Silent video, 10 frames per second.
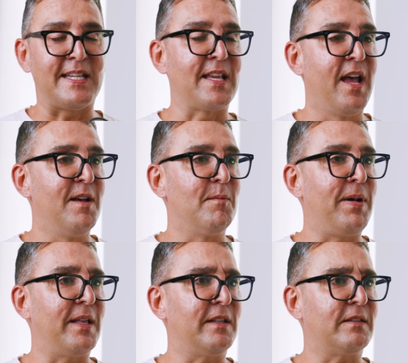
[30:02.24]
says,
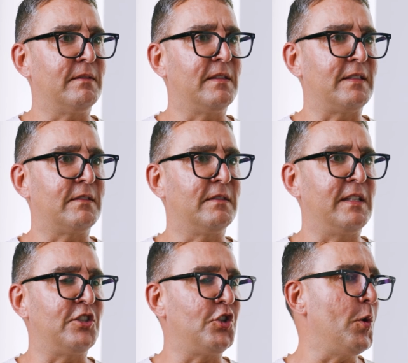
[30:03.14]
but the
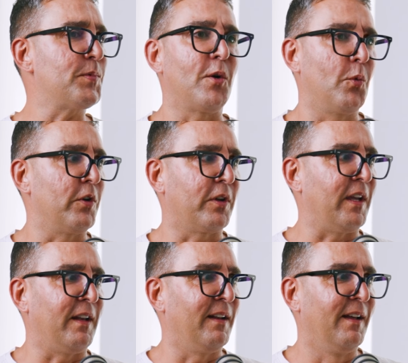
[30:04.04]
tubes are
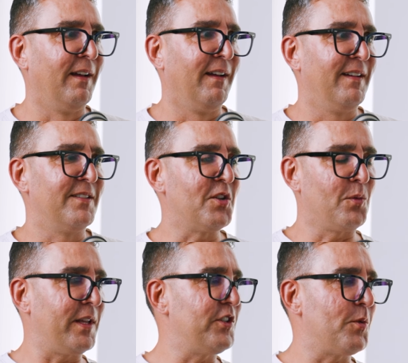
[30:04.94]
working. So
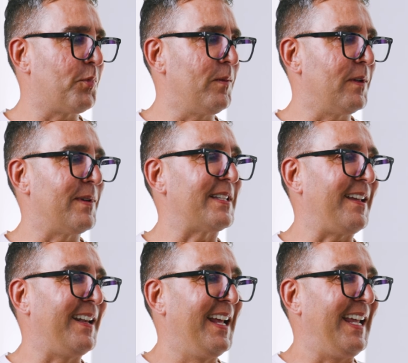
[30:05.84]
what is your problem? I'm
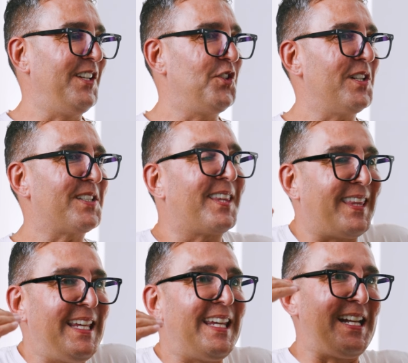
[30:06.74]
saying, it's just
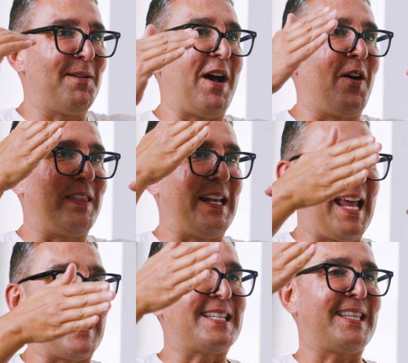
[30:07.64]
thinking about the
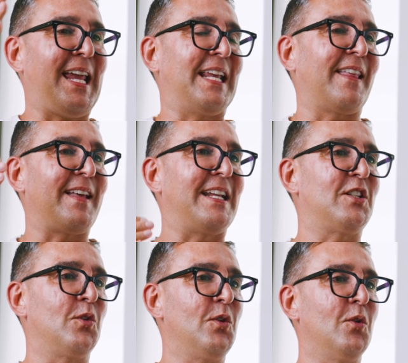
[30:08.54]
next thing that I need
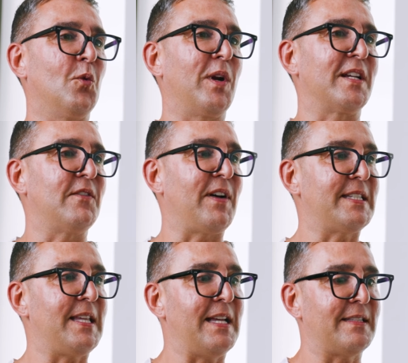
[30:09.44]
to do. Yeah. Whereas if I
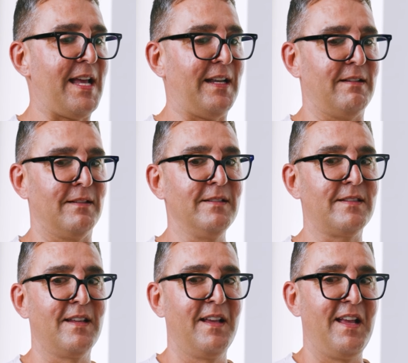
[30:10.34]
stay at Daniels,